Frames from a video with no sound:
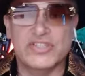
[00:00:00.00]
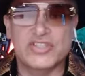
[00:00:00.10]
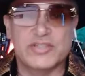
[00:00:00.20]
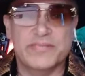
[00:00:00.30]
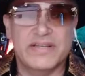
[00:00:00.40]

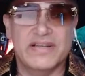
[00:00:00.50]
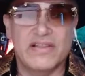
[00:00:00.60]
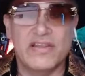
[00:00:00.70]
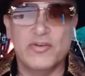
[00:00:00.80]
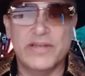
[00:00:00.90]
He's just been
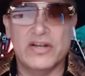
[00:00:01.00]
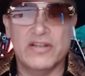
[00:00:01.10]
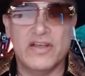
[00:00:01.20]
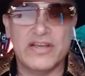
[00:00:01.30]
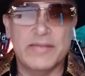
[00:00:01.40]
a little bit
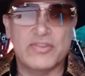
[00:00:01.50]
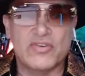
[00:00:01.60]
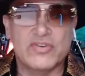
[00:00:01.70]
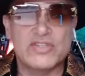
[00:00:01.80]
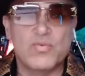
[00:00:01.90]
unlucky,
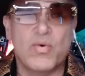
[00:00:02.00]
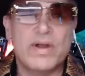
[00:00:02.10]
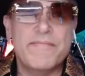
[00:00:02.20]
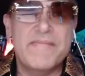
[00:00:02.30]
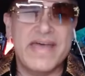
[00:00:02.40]
but there is
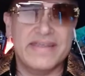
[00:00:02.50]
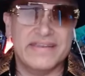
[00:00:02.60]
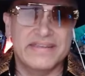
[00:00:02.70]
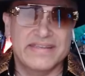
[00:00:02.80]
one Met